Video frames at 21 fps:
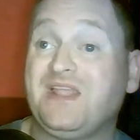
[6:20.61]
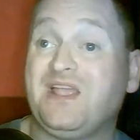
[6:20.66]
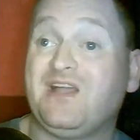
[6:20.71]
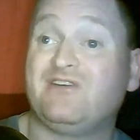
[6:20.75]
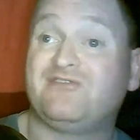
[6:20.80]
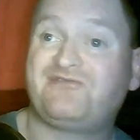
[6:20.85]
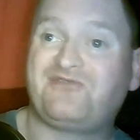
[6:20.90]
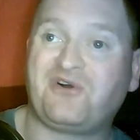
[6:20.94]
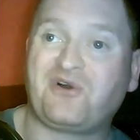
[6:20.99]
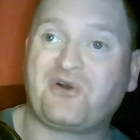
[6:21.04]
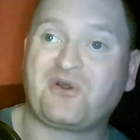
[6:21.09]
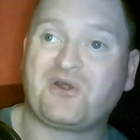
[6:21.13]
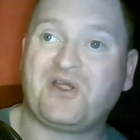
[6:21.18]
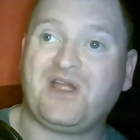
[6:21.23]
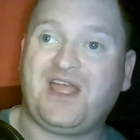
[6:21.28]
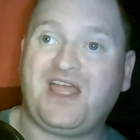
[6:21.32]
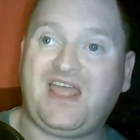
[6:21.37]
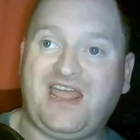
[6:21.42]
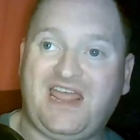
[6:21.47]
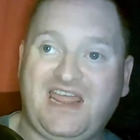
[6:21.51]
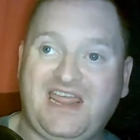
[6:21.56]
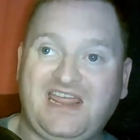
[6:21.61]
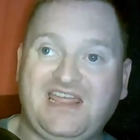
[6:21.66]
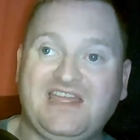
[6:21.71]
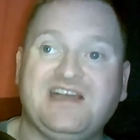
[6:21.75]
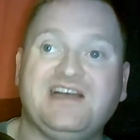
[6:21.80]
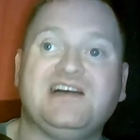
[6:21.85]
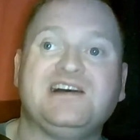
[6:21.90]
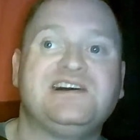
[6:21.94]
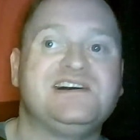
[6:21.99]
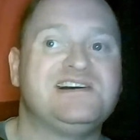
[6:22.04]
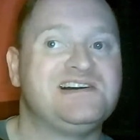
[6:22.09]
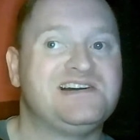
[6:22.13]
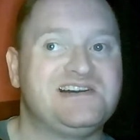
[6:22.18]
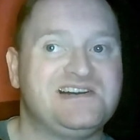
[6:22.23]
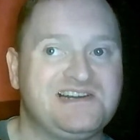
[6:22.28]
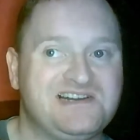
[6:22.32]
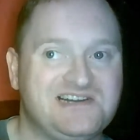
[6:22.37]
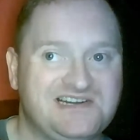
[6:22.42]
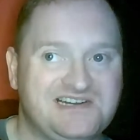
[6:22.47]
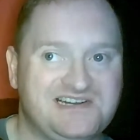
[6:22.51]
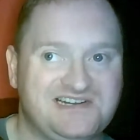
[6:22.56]
for a
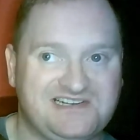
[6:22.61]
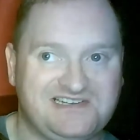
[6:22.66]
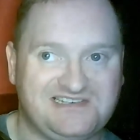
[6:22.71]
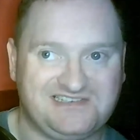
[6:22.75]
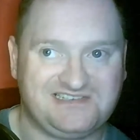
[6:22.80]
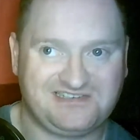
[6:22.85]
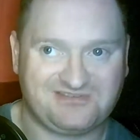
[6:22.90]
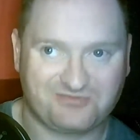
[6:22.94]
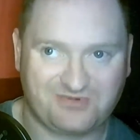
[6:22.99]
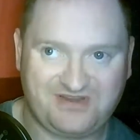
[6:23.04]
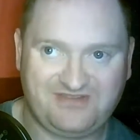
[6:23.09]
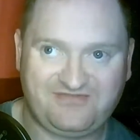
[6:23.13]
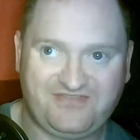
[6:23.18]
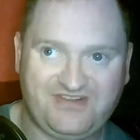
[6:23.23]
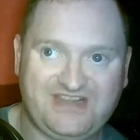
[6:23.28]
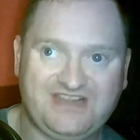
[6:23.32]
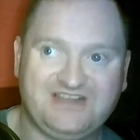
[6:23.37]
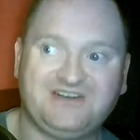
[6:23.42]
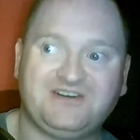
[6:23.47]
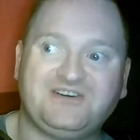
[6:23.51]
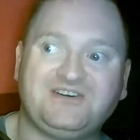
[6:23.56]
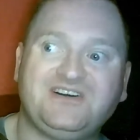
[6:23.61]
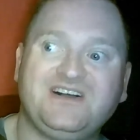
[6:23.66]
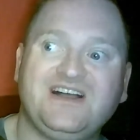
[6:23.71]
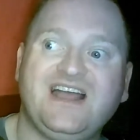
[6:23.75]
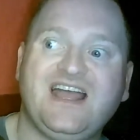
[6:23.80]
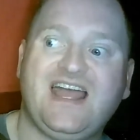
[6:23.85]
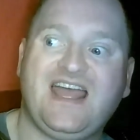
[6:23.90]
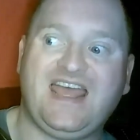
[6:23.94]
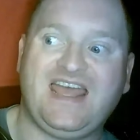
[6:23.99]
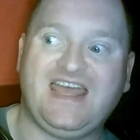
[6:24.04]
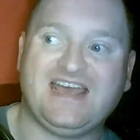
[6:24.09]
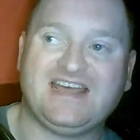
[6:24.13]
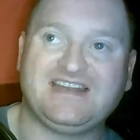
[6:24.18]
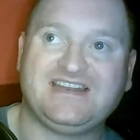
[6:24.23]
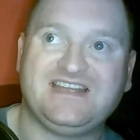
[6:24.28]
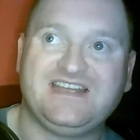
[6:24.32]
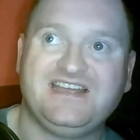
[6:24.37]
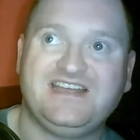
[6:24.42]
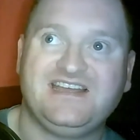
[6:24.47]
reveal, and